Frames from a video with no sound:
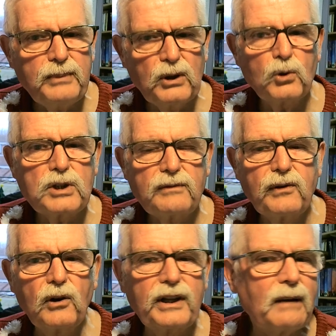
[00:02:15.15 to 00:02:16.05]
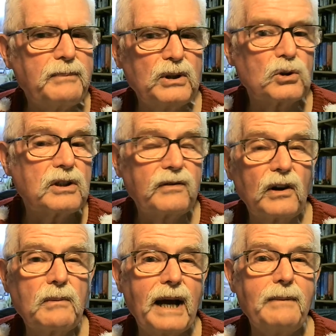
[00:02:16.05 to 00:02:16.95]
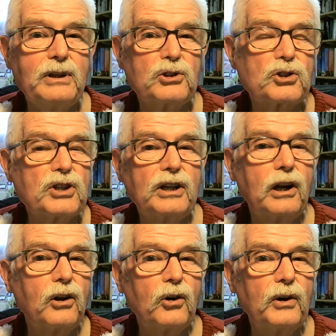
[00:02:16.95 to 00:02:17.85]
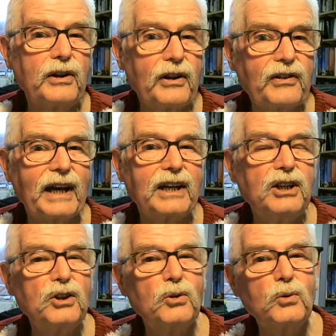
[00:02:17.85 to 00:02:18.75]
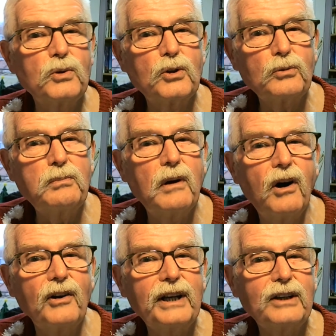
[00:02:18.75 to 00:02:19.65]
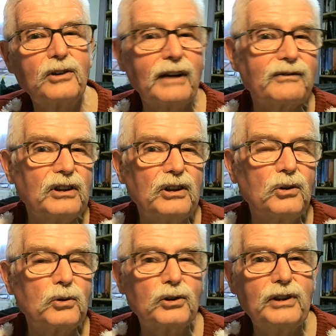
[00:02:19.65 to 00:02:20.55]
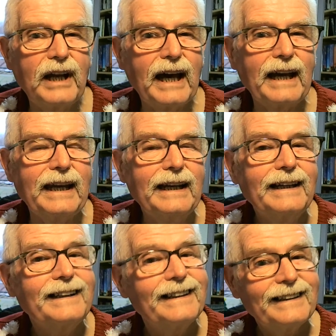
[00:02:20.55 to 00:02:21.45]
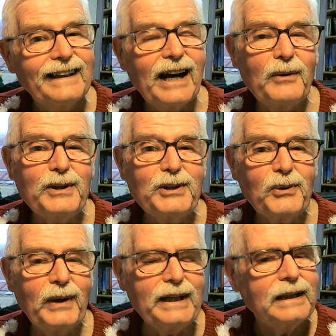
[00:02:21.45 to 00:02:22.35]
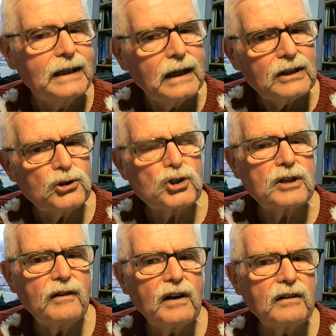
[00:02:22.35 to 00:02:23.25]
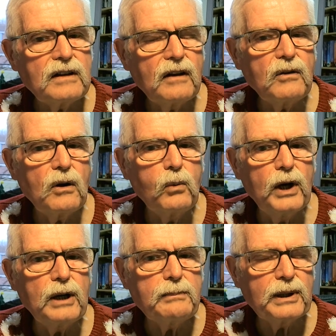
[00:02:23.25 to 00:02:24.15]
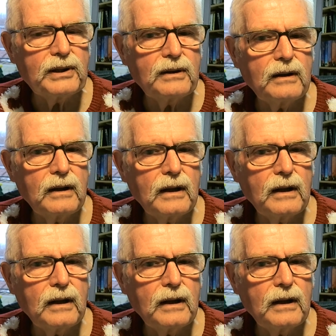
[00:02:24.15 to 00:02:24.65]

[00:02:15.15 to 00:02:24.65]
beautiful, and that beautiful might be just an hello and the thank you, good morning, good afternoon, good night, how are you doing? Just a word, but